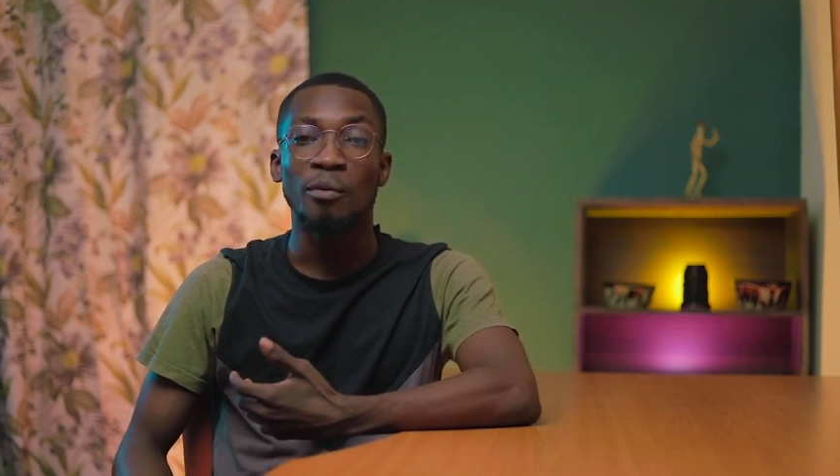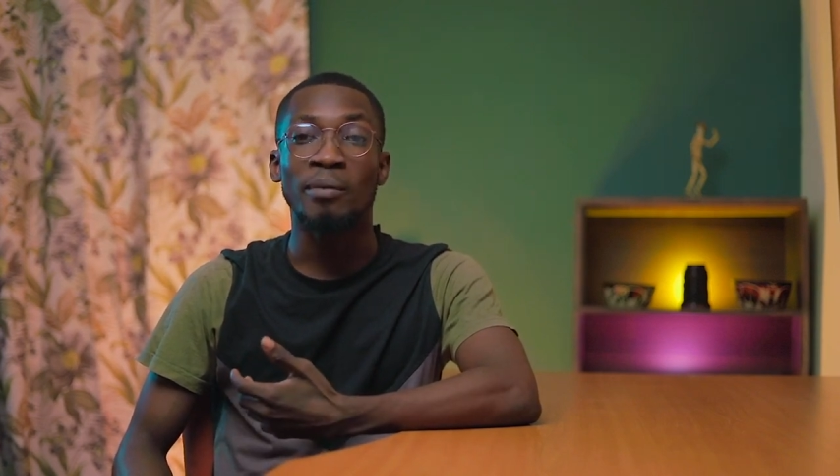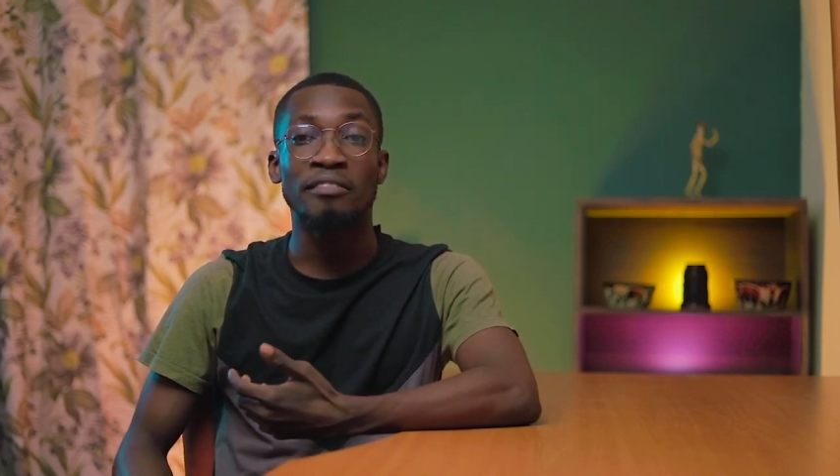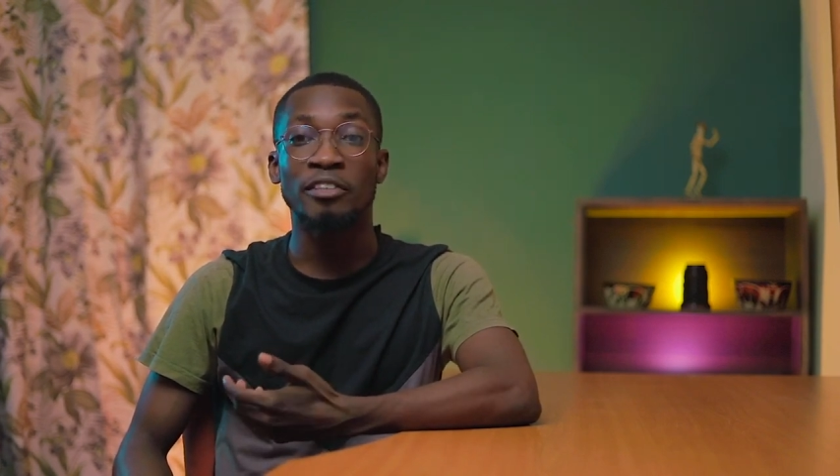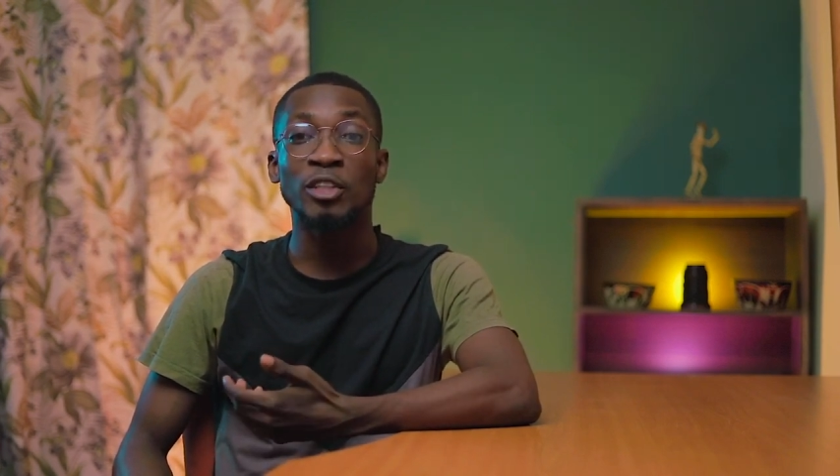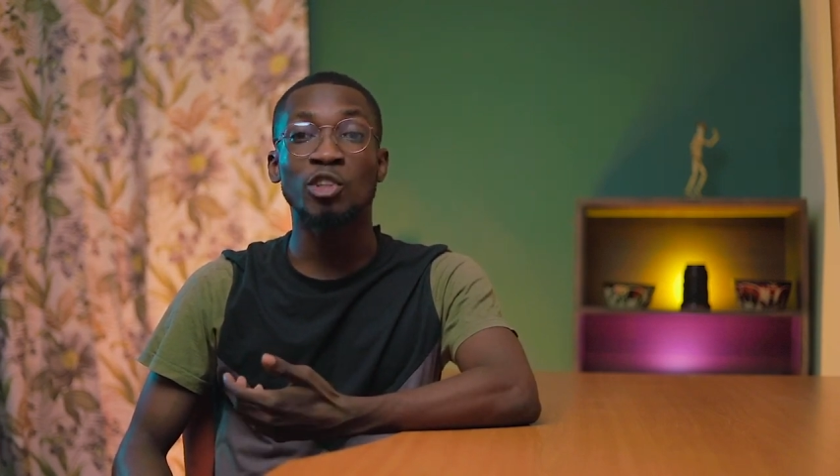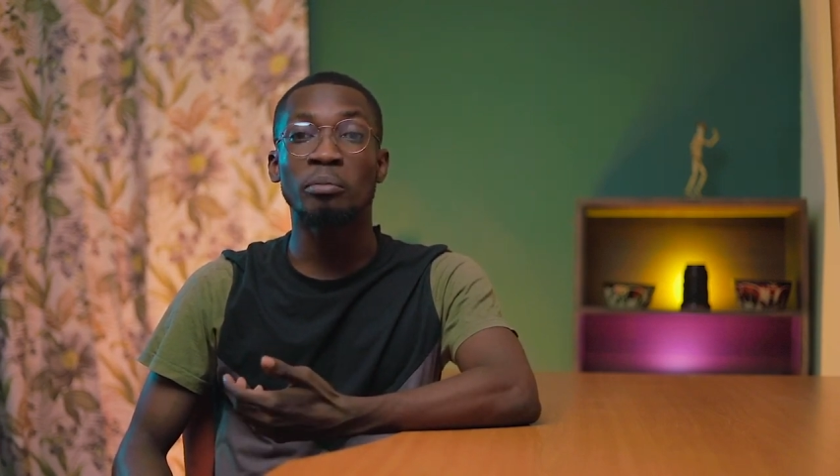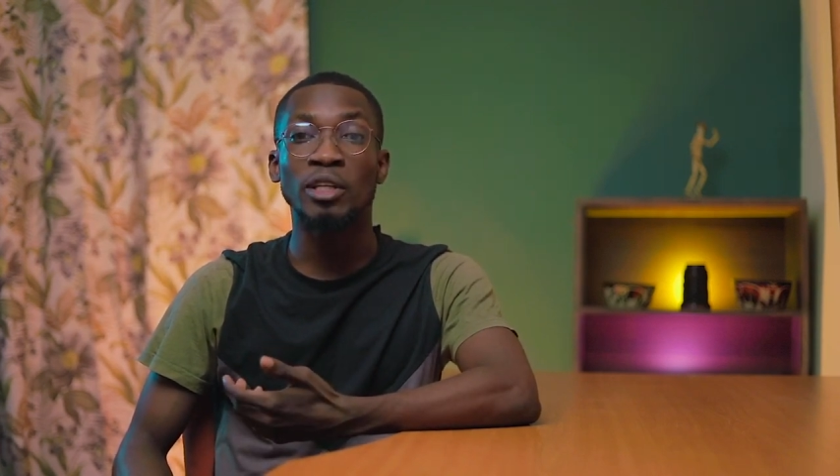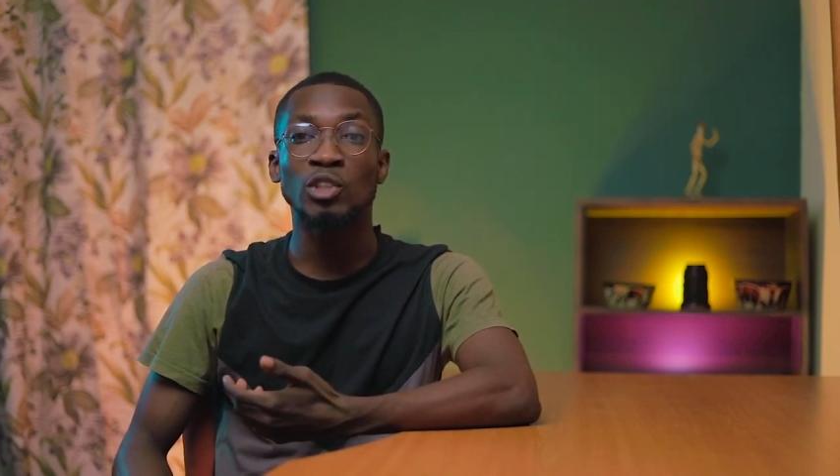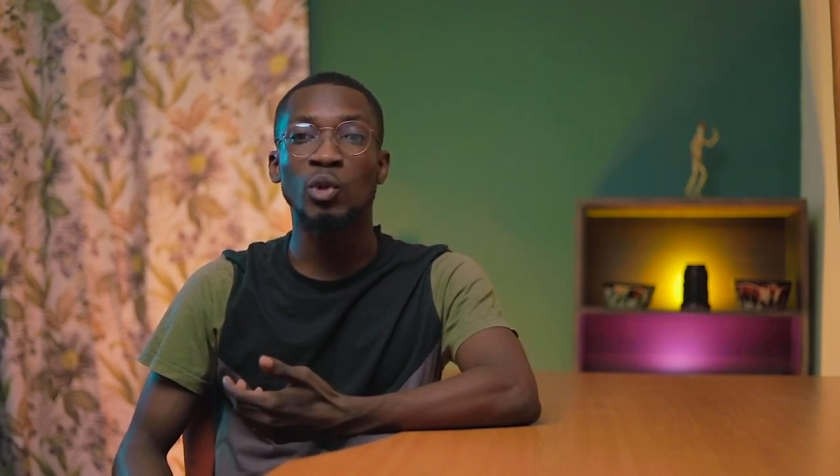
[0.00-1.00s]
By virtual
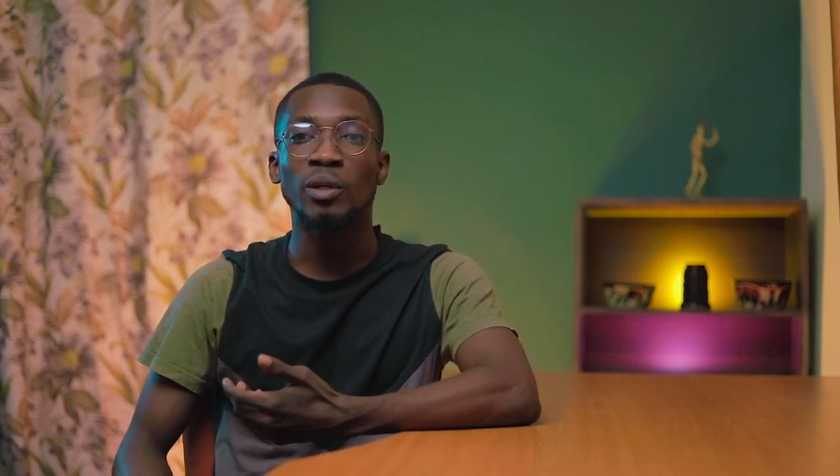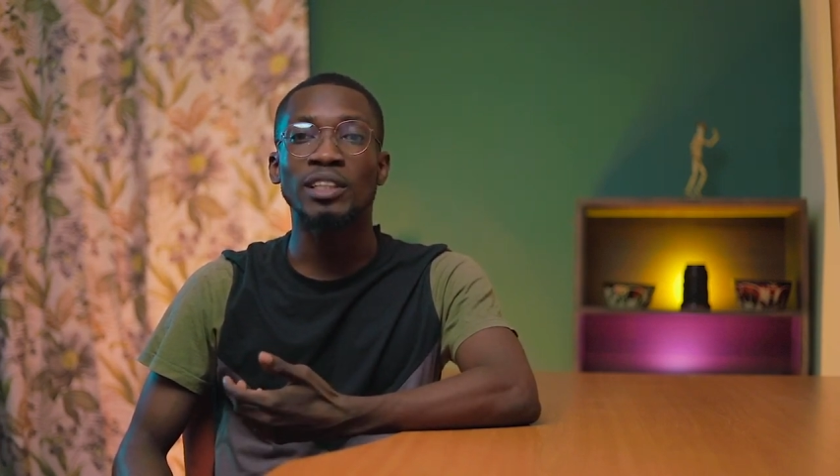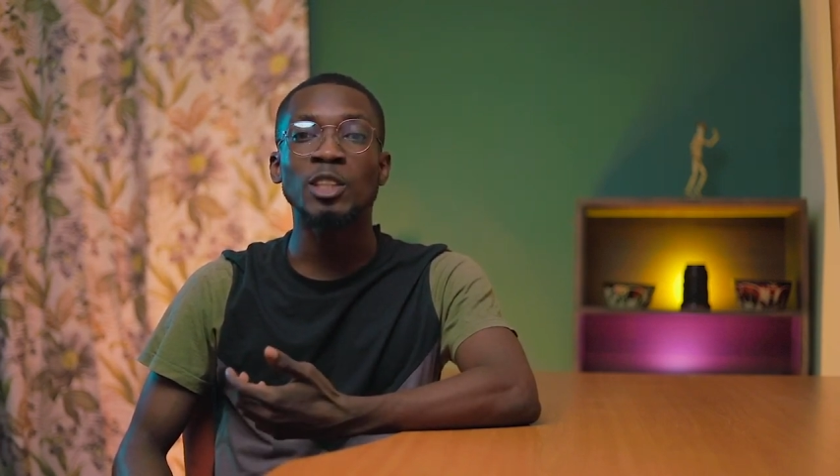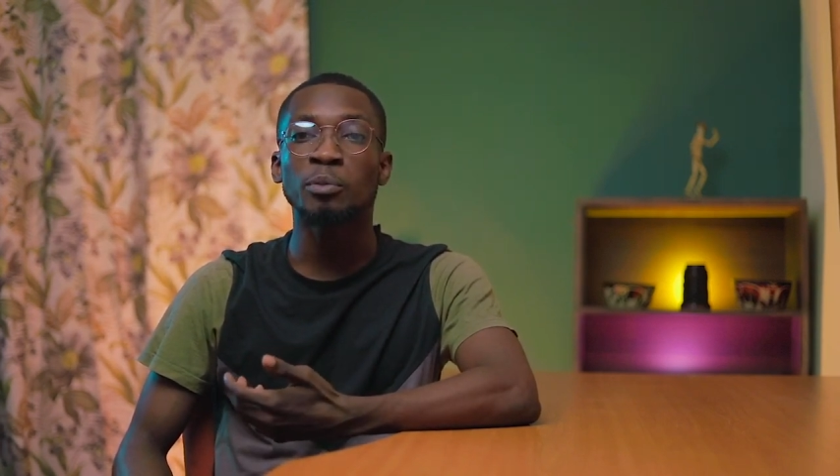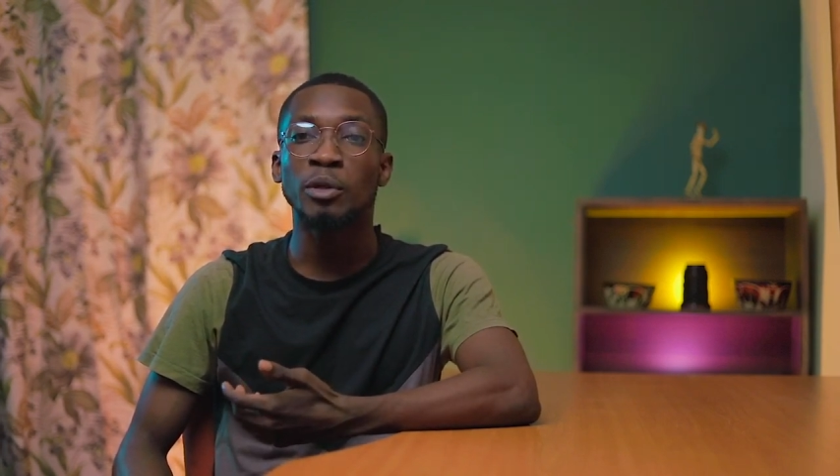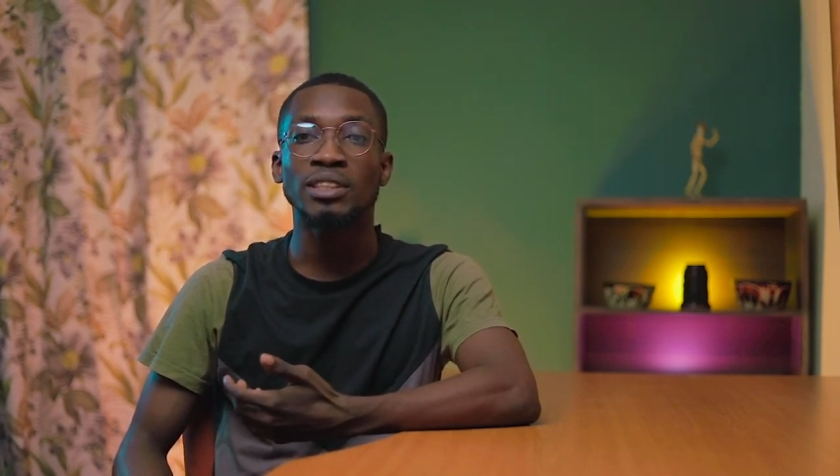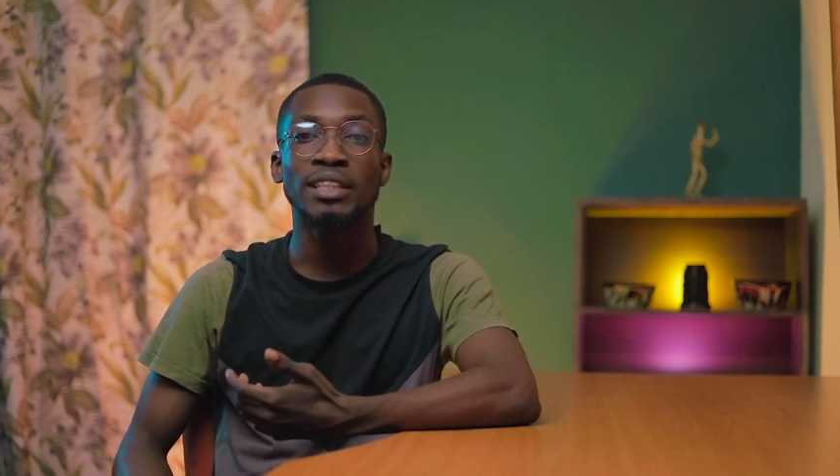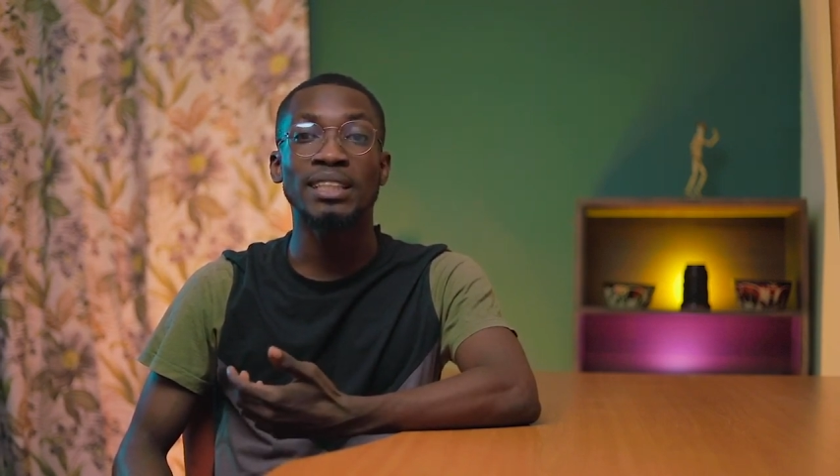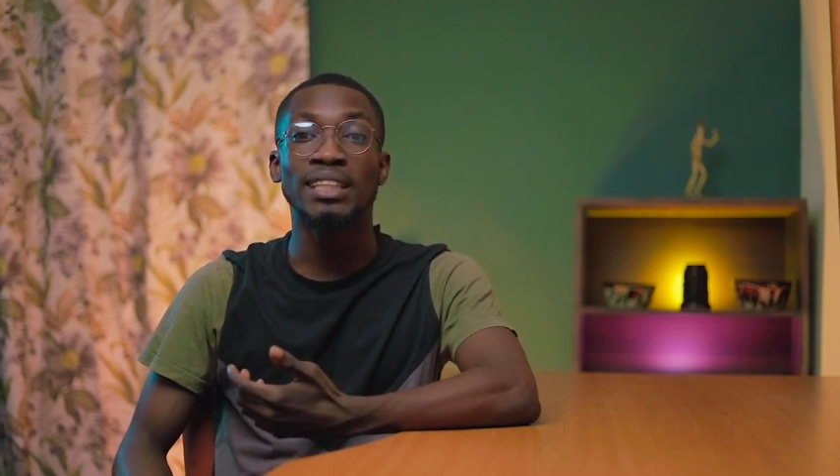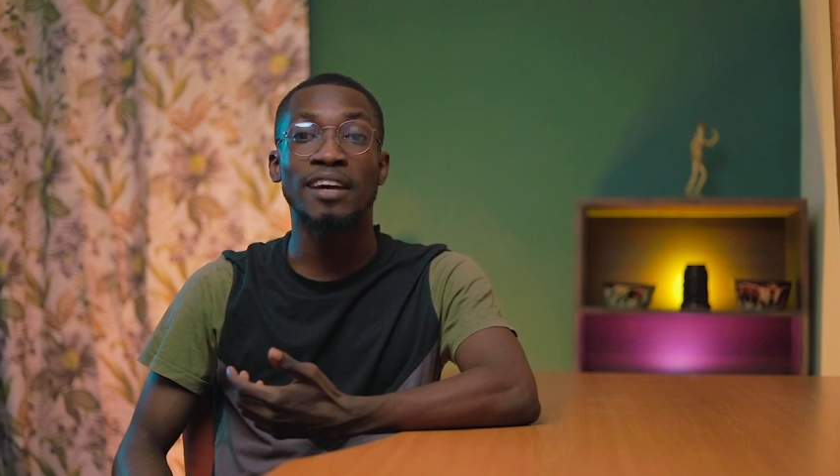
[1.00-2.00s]
mentor, this person doesn't